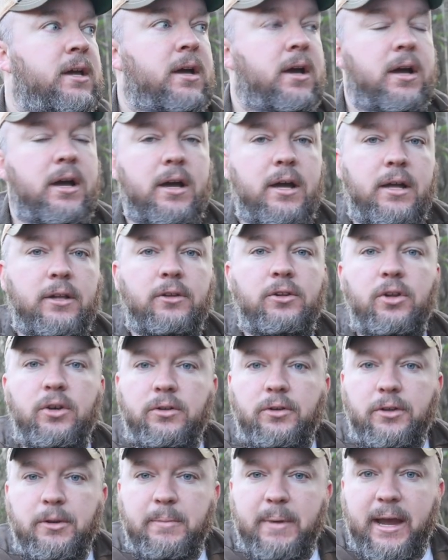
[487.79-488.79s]

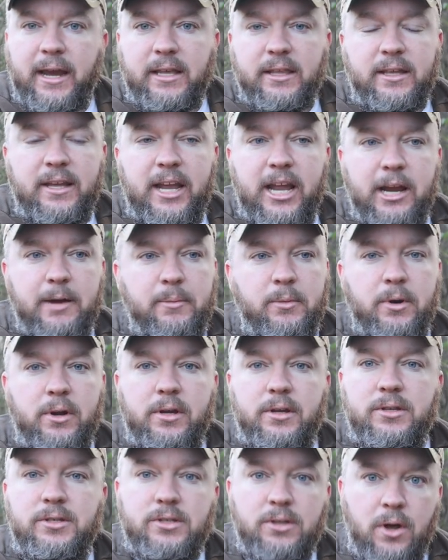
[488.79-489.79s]
Looked on the back of the
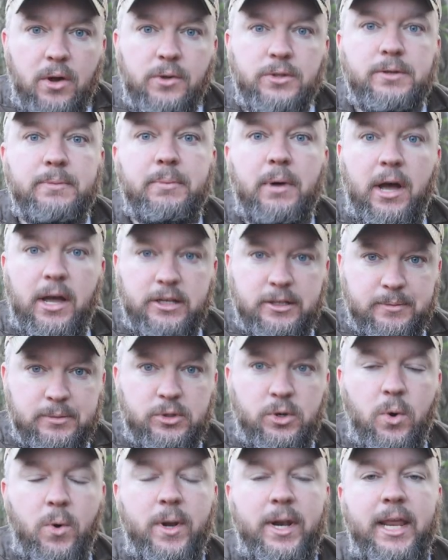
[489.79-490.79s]
camera, saw some possums
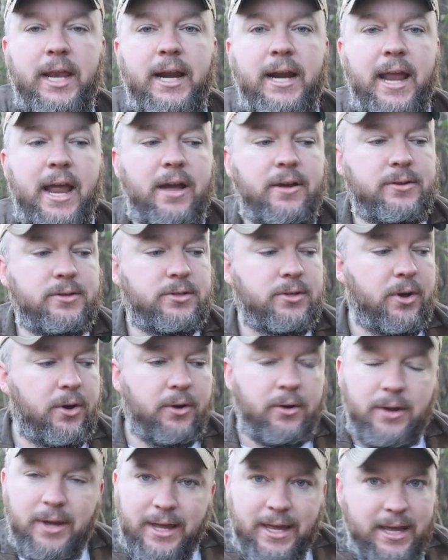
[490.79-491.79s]
going in and out, so